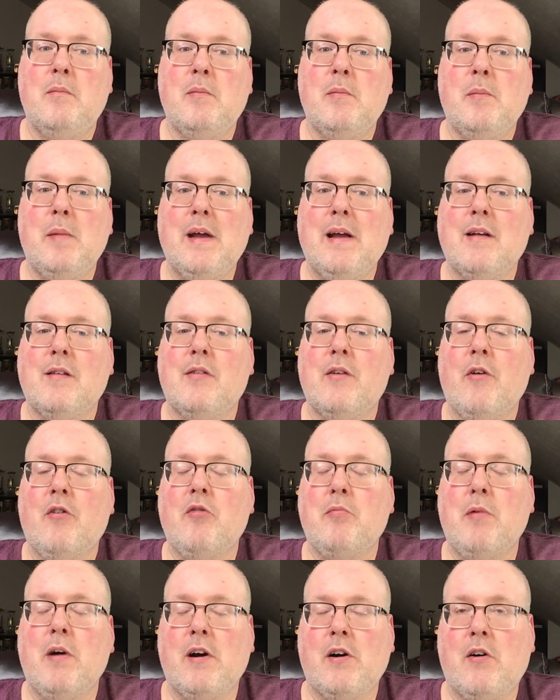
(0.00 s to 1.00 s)
because they're
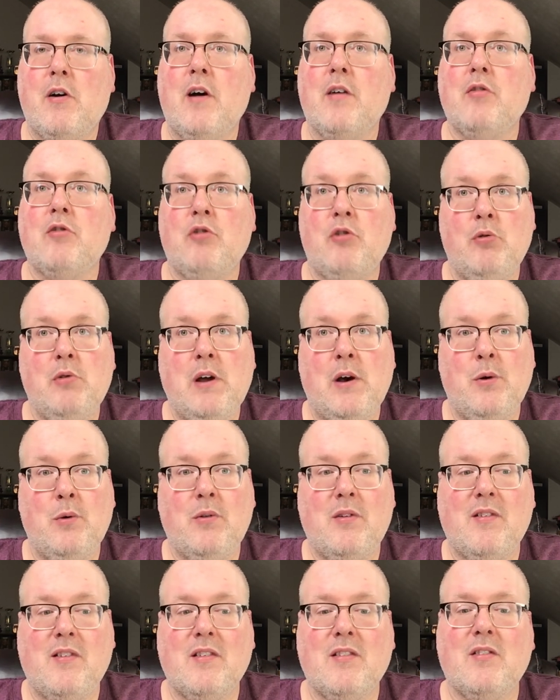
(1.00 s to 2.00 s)
spread across 2
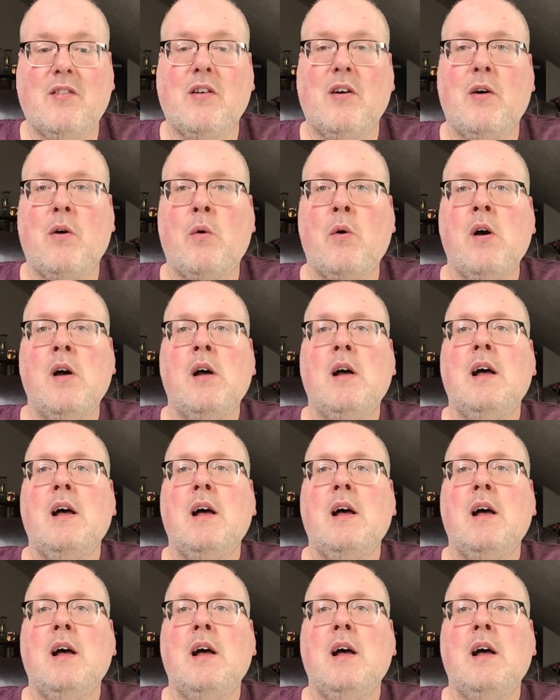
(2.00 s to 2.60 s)
totes. So